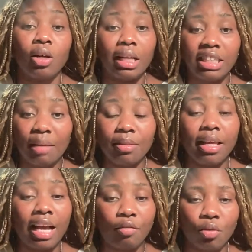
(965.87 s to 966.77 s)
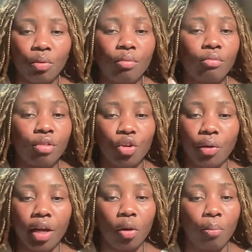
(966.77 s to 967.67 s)
it. Other times they have to
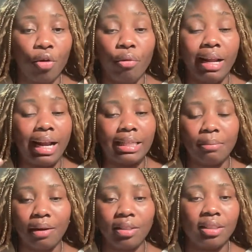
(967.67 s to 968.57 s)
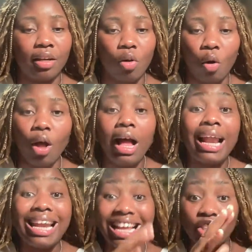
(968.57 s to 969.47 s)
get on board with an antibiotics and all.
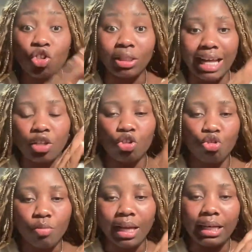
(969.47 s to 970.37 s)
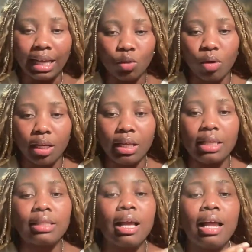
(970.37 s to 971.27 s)
Let's just assume that that's what it
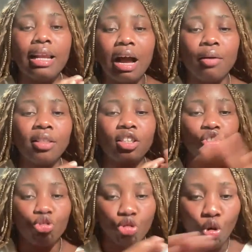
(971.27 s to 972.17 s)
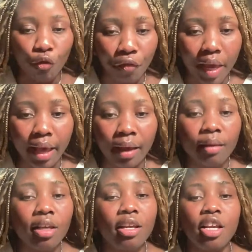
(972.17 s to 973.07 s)
is. Now, this is no fear
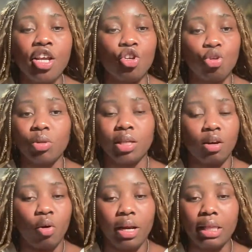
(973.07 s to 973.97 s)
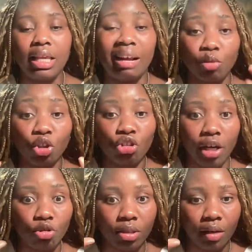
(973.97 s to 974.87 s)
inducing or anything. I'm just
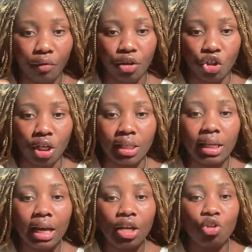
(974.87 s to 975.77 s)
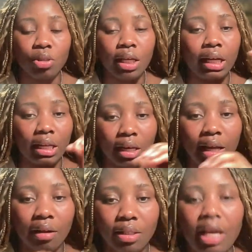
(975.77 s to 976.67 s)
trying to differentiate using
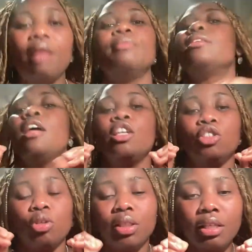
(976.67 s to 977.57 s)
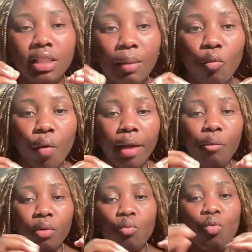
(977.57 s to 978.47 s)
clinical terms, just the same way
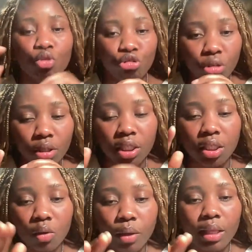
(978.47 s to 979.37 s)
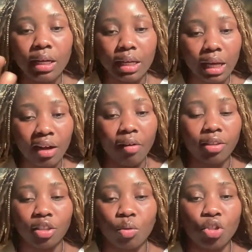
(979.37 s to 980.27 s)
we would deal with clinical
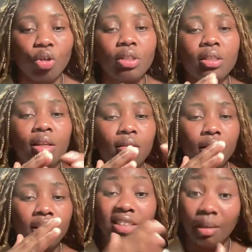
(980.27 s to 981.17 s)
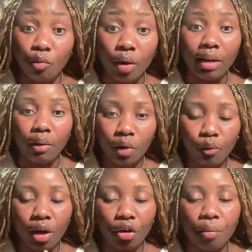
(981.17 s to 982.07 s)
situations, the same way that
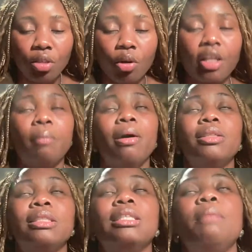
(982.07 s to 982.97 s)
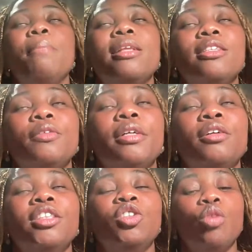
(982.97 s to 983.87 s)
we're going to be talking about it in mental
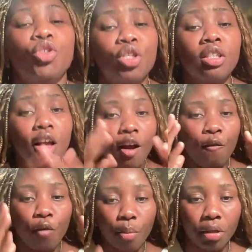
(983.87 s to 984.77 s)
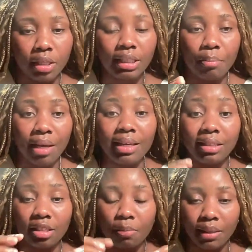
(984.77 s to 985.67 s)
health situations for mothers. I mean,
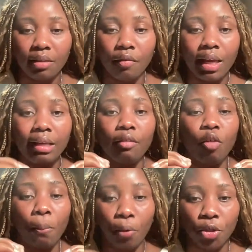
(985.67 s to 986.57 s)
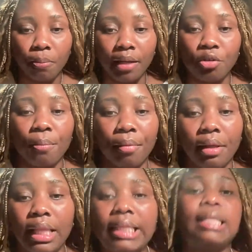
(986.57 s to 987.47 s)
this is specifically for postpartum
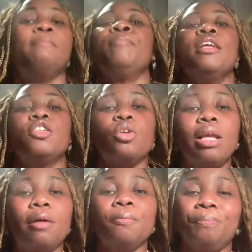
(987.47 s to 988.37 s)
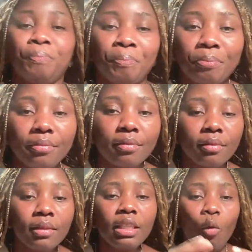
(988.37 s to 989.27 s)
mothers. So now,
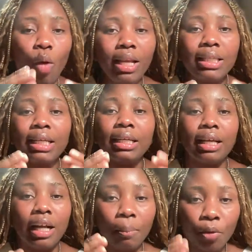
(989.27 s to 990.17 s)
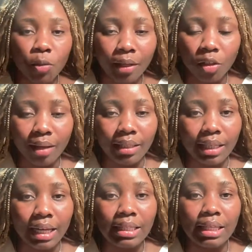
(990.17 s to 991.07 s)
what is clinical postpartum
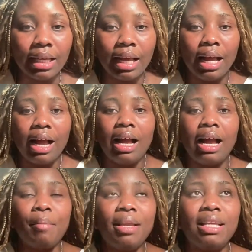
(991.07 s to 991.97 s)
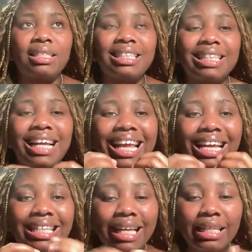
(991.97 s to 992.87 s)
anxiety? I mean, it's an
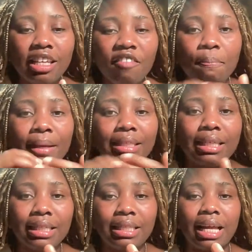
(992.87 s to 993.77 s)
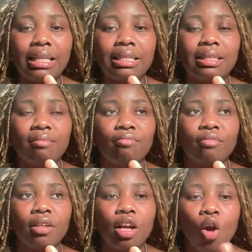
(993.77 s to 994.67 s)
excessive, persistent
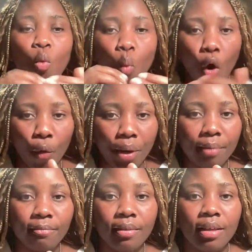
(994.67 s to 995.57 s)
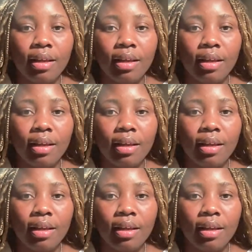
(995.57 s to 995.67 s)
worry,